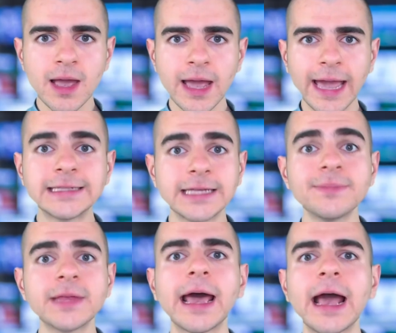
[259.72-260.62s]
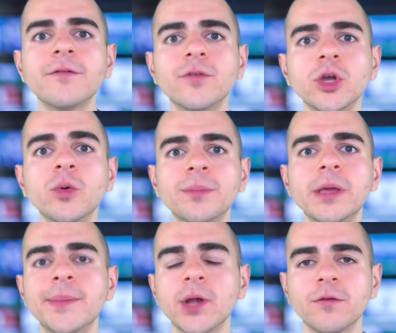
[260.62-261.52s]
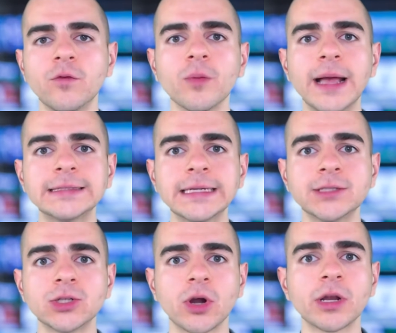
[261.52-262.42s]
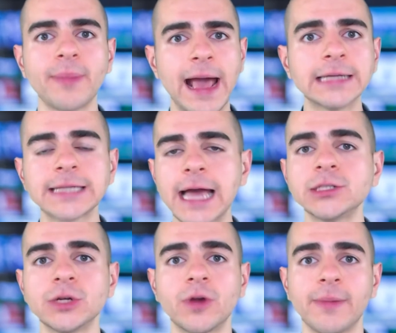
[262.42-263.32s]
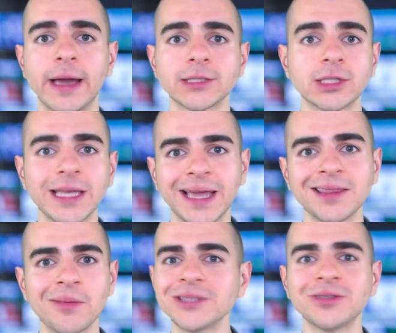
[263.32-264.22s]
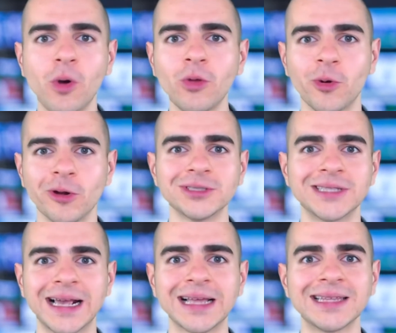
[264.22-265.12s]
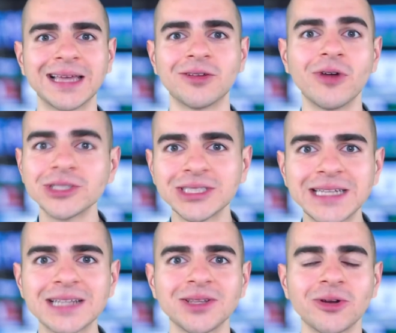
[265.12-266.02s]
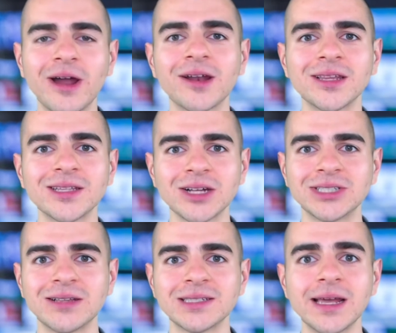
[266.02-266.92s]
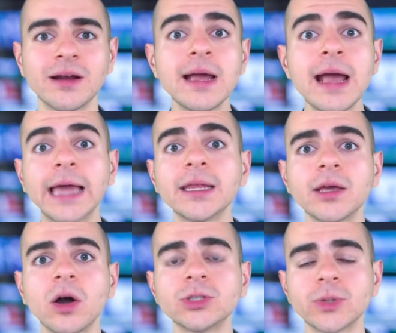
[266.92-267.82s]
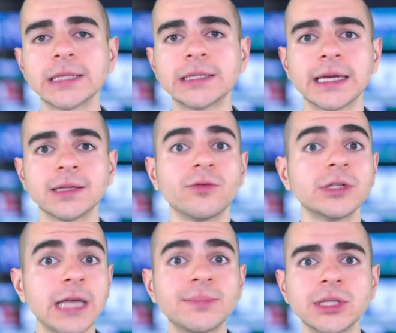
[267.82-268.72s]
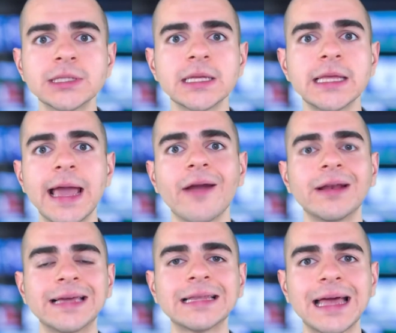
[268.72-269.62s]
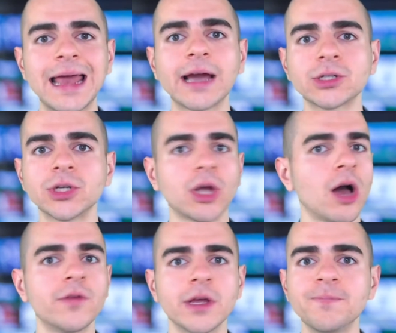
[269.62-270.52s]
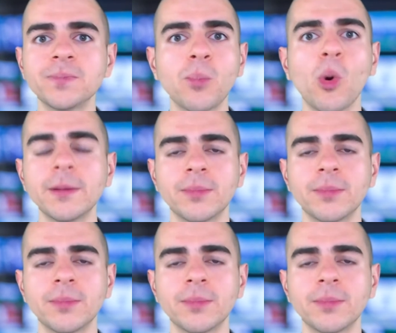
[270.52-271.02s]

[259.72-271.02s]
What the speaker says: A tip that I have for you in PPR formats is to target pass-catching running backs because they get the best of both worlds. They get to get the rushing stats on the ground and the touchdowns there, and then they also get to get the receptions in the air and get that extra coveted point per